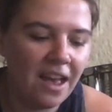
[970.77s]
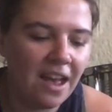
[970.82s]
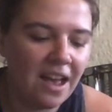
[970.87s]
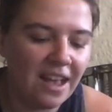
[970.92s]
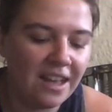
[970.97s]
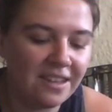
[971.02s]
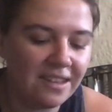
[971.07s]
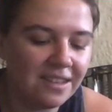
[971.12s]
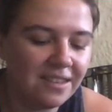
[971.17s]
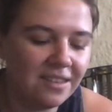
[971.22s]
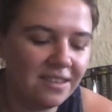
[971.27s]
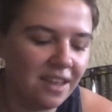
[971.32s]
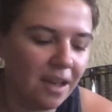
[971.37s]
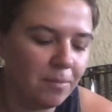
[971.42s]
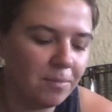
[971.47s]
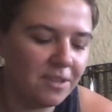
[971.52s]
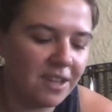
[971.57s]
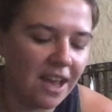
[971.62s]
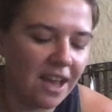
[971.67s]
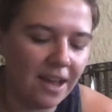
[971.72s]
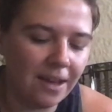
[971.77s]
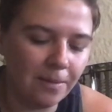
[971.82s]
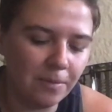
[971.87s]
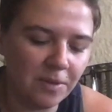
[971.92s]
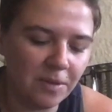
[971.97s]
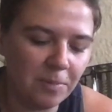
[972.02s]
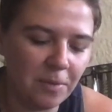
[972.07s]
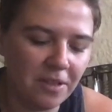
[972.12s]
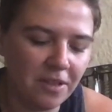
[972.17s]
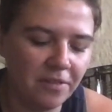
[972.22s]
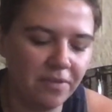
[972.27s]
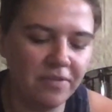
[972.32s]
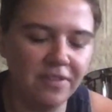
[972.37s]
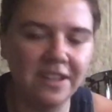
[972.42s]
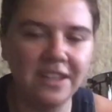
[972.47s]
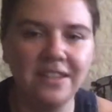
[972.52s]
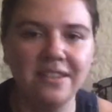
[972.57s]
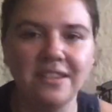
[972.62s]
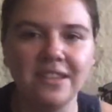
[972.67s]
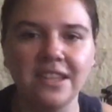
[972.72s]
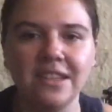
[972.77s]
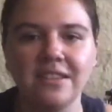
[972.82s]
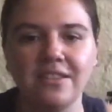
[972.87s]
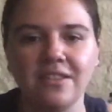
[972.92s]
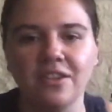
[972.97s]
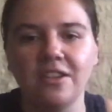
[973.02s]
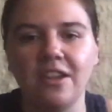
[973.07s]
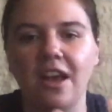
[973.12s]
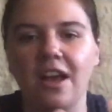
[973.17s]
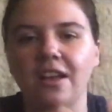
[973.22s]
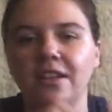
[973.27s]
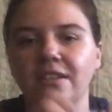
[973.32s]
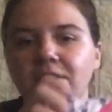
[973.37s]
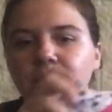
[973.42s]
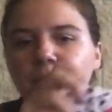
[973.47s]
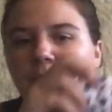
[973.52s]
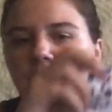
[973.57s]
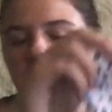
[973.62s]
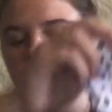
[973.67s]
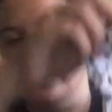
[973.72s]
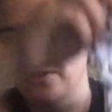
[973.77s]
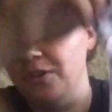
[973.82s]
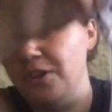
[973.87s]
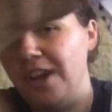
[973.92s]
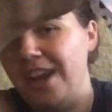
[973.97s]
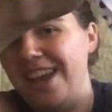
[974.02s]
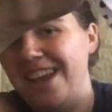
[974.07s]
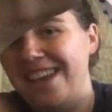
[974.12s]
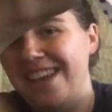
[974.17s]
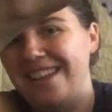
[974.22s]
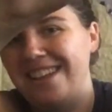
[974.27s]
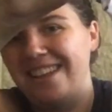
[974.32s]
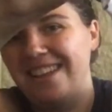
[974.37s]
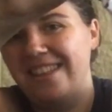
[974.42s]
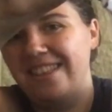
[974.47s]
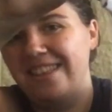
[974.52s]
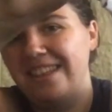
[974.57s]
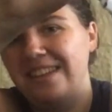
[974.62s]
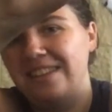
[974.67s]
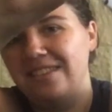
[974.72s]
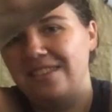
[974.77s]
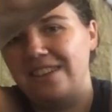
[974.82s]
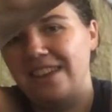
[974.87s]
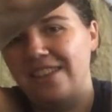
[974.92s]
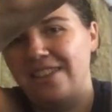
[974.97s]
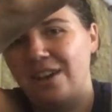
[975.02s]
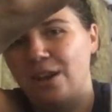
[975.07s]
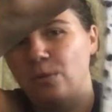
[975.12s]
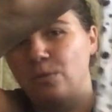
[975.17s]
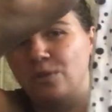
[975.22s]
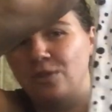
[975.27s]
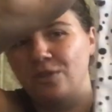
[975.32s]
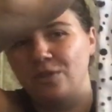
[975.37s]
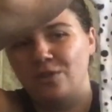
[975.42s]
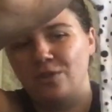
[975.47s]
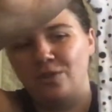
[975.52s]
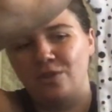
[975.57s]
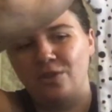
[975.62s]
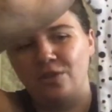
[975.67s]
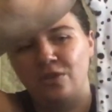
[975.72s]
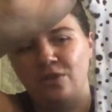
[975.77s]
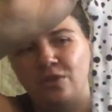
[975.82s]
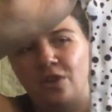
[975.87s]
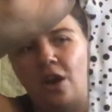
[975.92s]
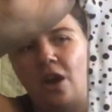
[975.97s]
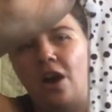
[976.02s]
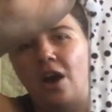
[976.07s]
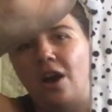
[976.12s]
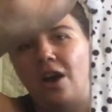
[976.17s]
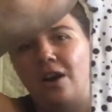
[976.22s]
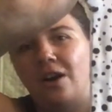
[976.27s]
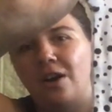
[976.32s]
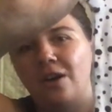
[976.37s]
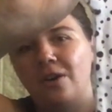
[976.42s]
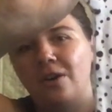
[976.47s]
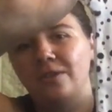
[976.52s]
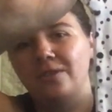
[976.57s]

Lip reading: It does sometimes, but the fleeces are not doing as great. This I thought was so